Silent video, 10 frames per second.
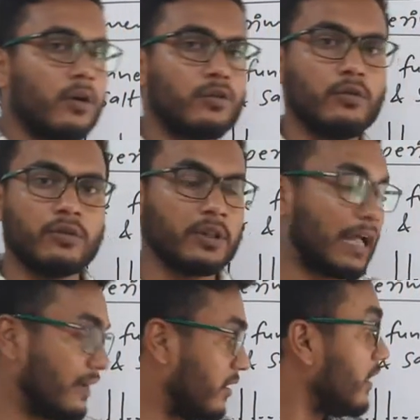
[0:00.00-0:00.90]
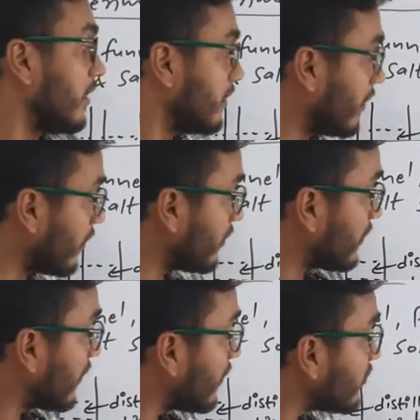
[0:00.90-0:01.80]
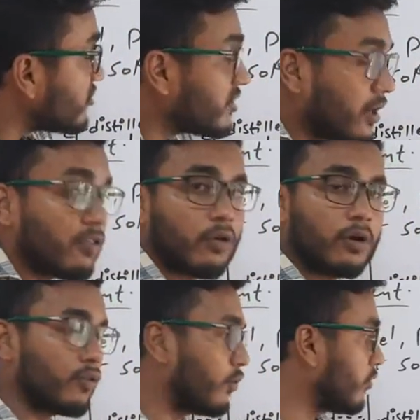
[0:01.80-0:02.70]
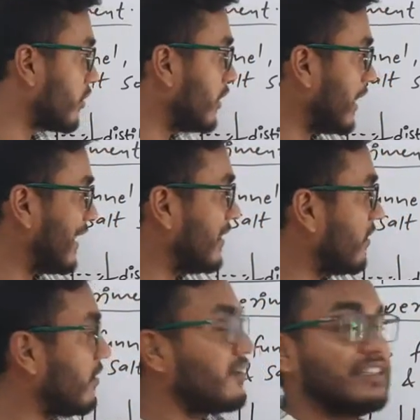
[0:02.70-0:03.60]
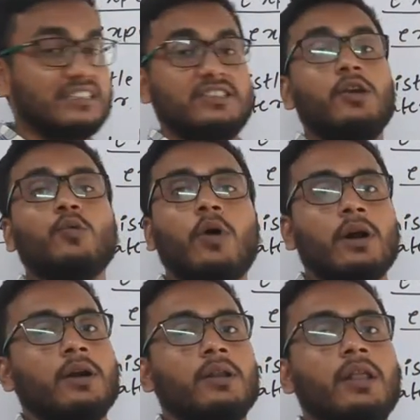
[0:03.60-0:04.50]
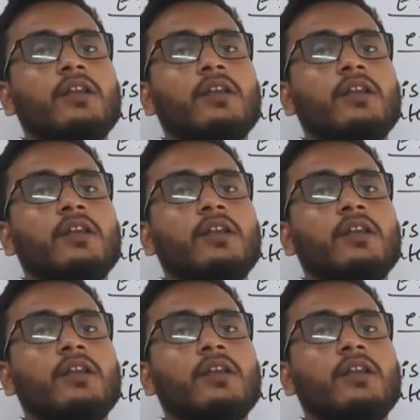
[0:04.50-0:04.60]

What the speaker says: Salt solution, that there is still salt solution, and this is distilled water.